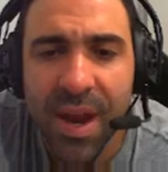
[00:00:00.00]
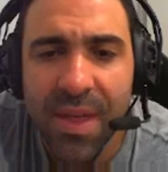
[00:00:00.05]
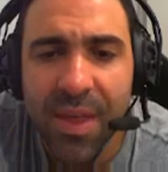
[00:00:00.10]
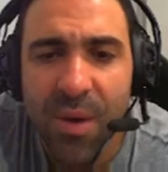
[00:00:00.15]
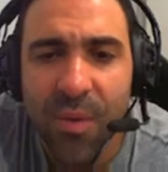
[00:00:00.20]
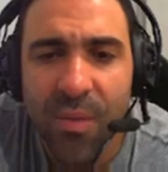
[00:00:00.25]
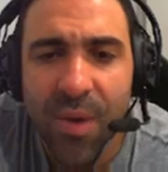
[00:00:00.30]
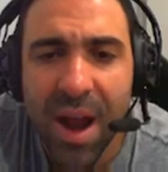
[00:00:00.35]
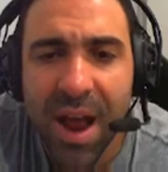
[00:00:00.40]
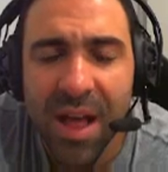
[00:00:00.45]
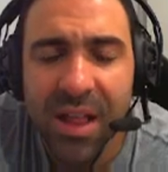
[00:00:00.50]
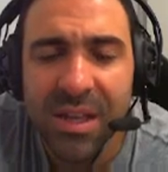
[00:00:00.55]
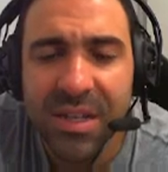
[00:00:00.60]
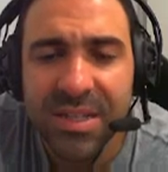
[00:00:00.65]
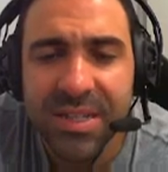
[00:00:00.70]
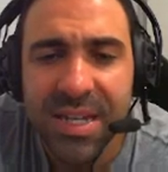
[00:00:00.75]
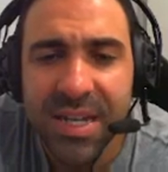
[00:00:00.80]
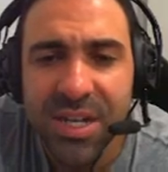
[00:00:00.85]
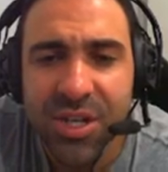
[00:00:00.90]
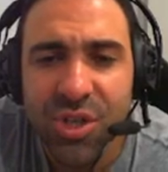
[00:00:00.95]
Rowell is
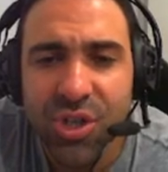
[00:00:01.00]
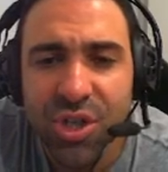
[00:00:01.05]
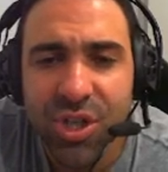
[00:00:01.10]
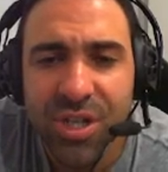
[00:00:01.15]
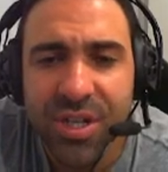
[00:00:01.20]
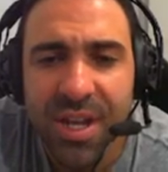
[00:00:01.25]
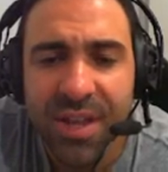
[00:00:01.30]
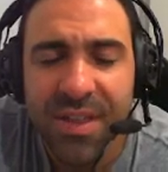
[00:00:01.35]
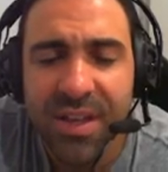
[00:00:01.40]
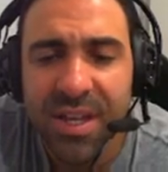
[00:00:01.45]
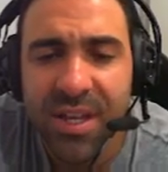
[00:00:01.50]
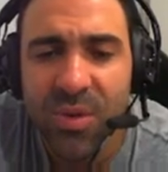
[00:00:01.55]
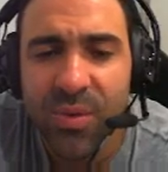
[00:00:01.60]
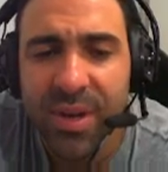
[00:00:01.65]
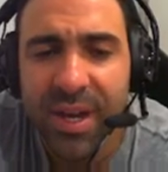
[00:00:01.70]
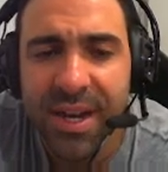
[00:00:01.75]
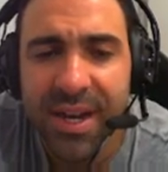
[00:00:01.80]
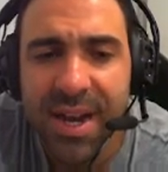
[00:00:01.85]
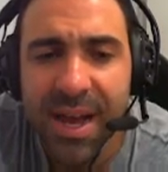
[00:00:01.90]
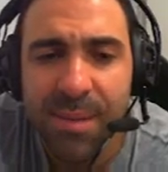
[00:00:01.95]
injured. I think he'll
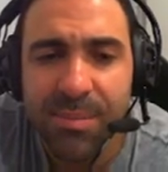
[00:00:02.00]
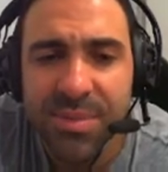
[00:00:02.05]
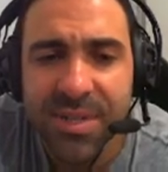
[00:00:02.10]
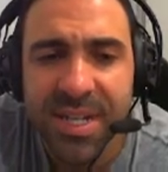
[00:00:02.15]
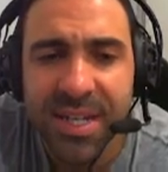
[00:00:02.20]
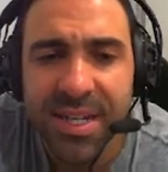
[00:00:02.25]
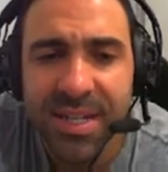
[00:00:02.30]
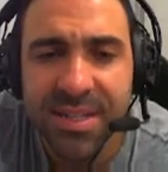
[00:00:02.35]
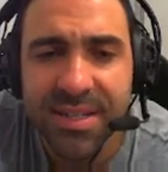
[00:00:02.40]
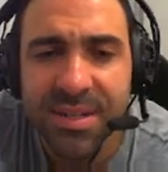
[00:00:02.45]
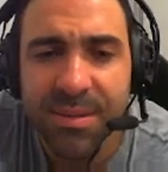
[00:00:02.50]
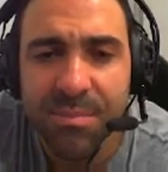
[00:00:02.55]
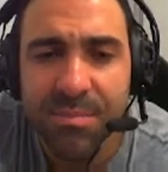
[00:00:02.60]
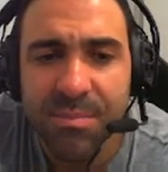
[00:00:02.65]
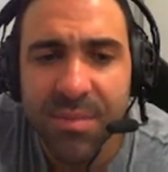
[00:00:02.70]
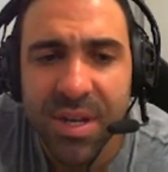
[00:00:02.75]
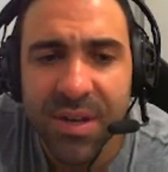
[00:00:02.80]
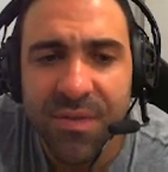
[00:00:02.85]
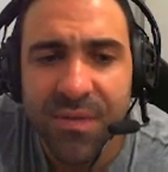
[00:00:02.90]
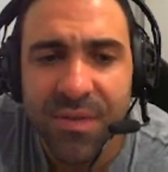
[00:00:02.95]
get an uptick in some
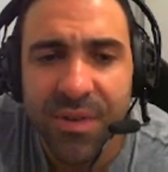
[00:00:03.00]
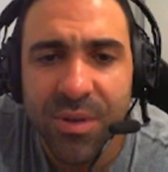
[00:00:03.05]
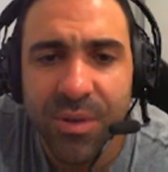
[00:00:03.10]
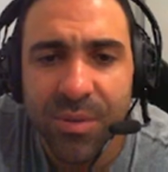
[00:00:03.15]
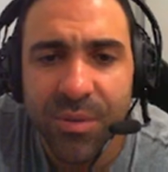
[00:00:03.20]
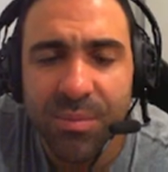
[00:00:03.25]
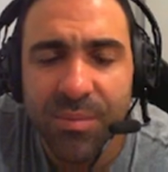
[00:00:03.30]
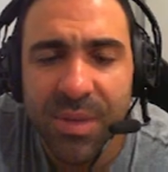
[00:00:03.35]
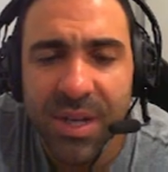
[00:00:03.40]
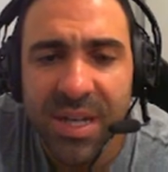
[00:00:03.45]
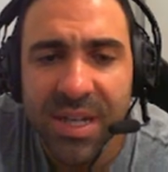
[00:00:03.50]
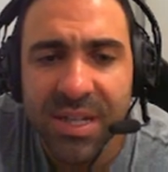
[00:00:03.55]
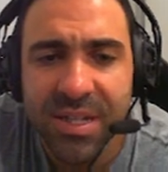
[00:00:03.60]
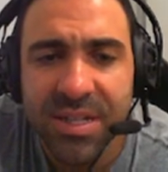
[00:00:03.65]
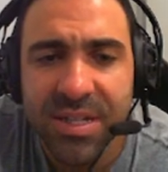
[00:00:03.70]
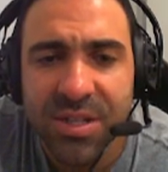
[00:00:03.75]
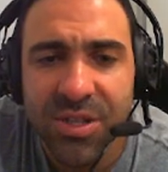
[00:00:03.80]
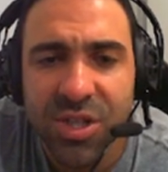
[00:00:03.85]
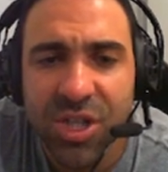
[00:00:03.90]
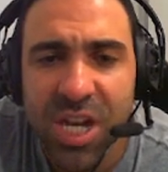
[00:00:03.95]
midfield
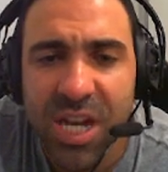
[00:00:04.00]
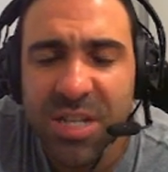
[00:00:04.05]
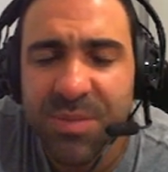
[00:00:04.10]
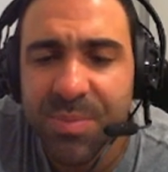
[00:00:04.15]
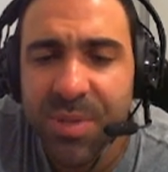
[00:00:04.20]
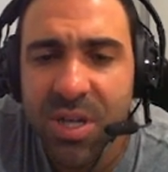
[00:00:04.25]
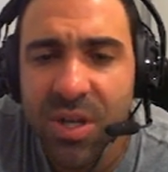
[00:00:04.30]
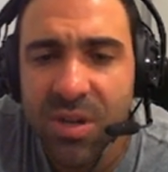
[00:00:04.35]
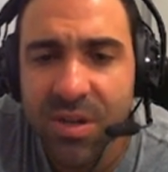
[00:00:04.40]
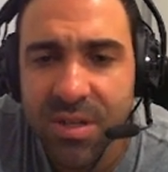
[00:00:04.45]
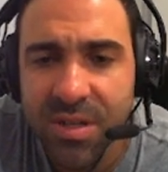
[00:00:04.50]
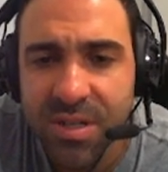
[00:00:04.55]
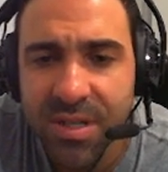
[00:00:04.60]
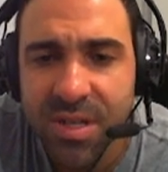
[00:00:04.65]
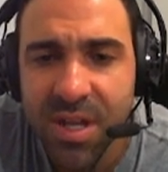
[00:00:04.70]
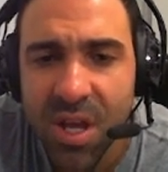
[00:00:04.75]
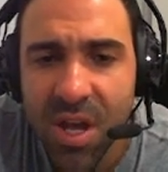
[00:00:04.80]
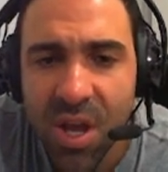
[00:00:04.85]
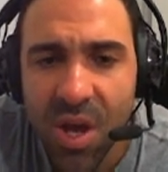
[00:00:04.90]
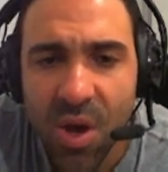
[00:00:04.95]
minutes just because
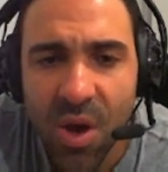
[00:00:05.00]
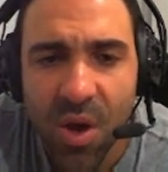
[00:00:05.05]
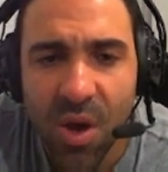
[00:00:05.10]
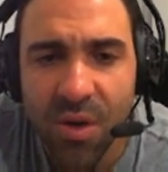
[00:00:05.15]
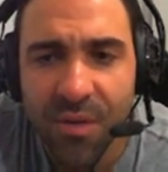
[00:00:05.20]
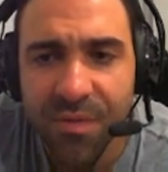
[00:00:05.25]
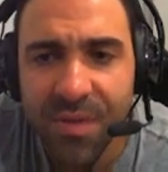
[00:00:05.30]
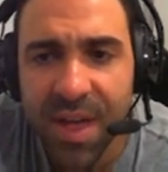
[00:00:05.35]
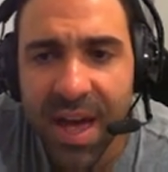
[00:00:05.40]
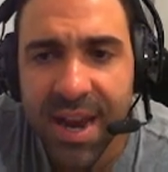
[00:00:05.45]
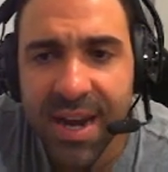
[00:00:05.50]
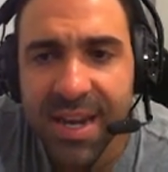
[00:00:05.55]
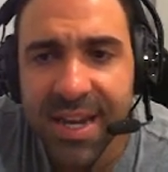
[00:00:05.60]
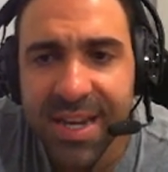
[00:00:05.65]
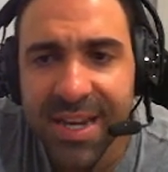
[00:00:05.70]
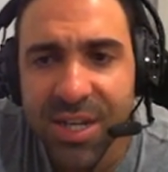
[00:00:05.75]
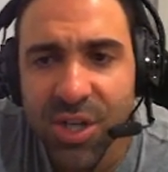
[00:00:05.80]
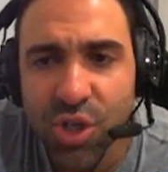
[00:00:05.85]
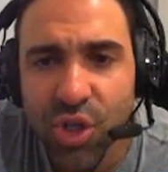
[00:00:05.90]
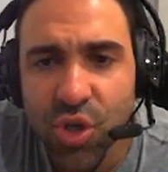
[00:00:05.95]
of that
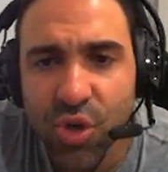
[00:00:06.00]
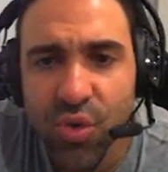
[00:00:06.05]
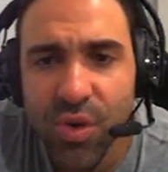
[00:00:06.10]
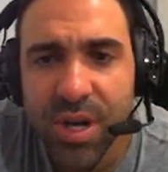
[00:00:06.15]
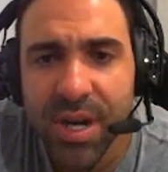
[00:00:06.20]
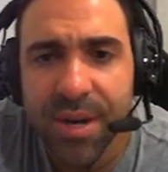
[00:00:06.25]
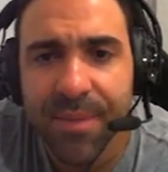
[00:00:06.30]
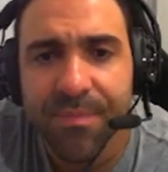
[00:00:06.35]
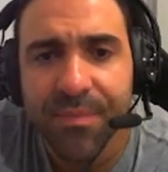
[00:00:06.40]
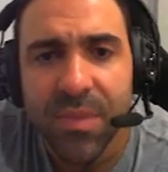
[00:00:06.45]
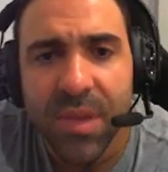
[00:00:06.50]
injury.